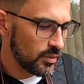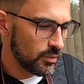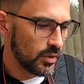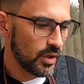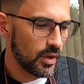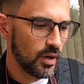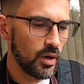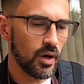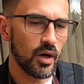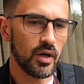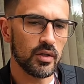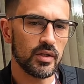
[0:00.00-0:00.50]

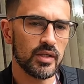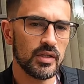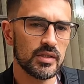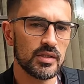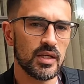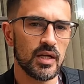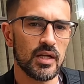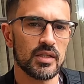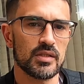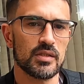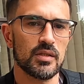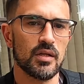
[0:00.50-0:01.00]
Worked hard
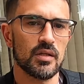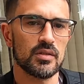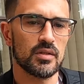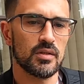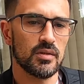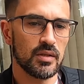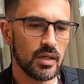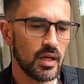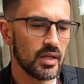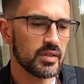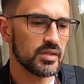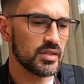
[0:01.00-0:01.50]
these last
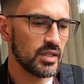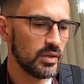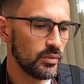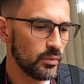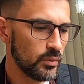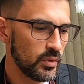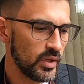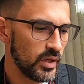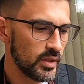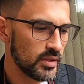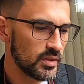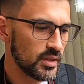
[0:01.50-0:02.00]

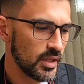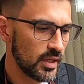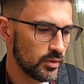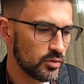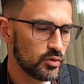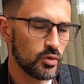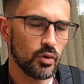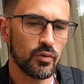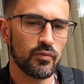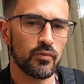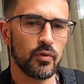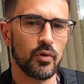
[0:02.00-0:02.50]
19 weeks. Had a
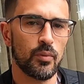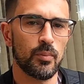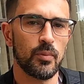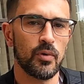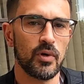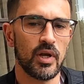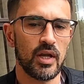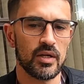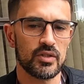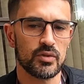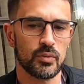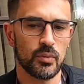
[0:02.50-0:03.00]
tough
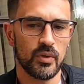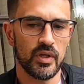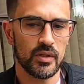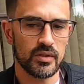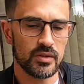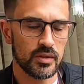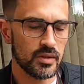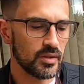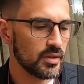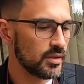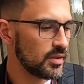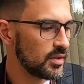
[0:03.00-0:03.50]
couple last
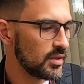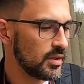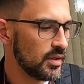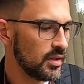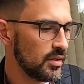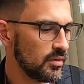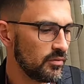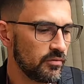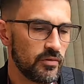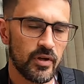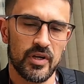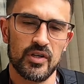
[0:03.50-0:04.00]
weeks and
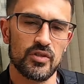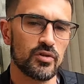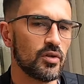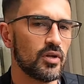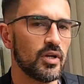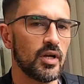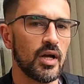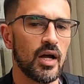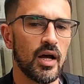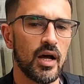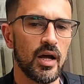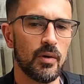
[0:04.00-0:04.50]
finished
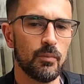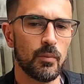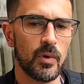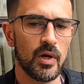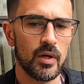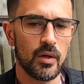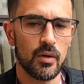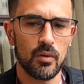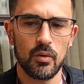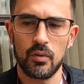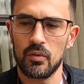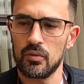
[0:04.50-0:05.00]
on a high,
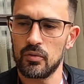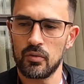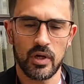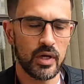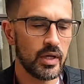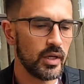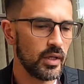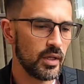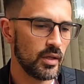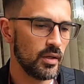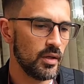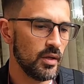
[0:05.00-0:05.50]
man. Looked
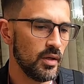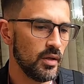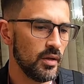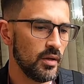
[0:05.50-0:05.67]
great.